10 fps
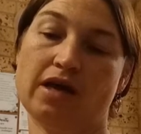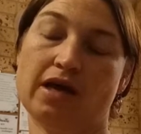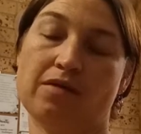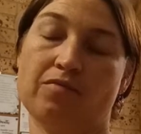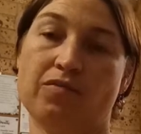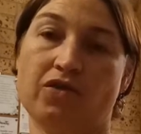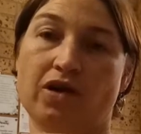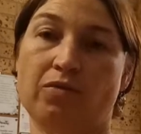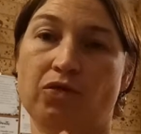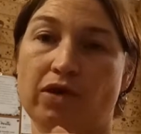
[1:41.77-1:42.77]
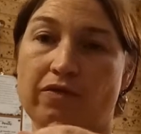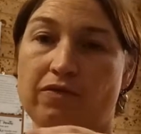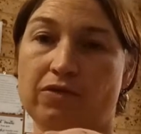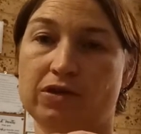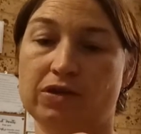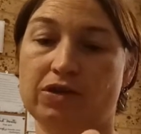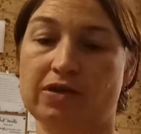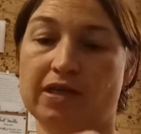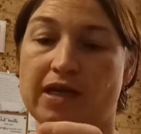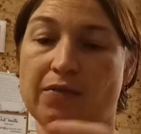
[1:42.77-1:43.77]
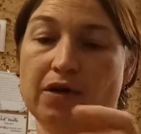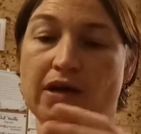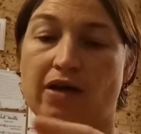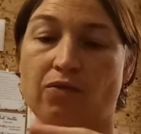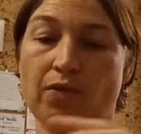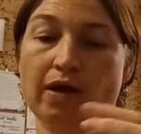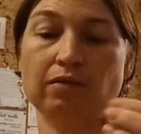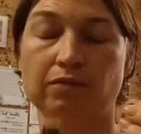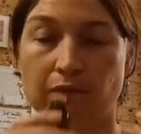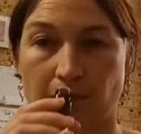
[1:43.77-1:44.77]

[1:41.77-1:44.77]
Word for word: Um, so I'm looking forward to using that one as well.